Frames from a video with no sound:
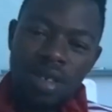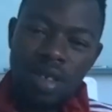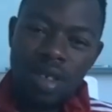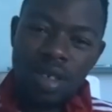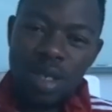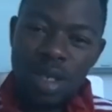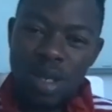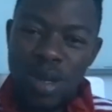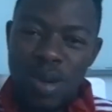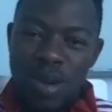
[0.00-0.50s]

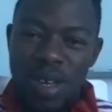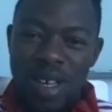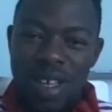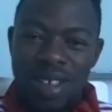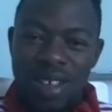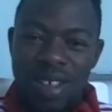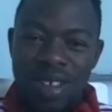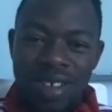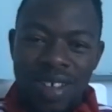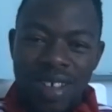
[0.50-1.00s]
Let's do All it. All
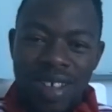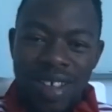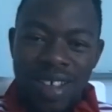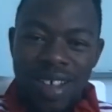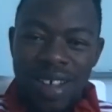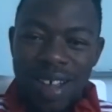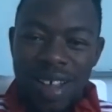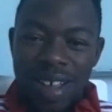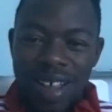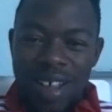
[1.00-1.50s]
right thank
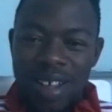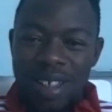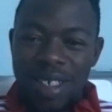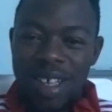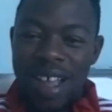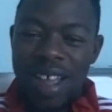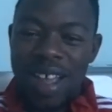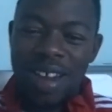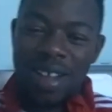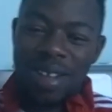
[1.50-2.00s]
you so much
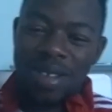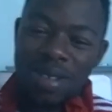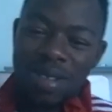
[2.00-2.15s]
because I think we're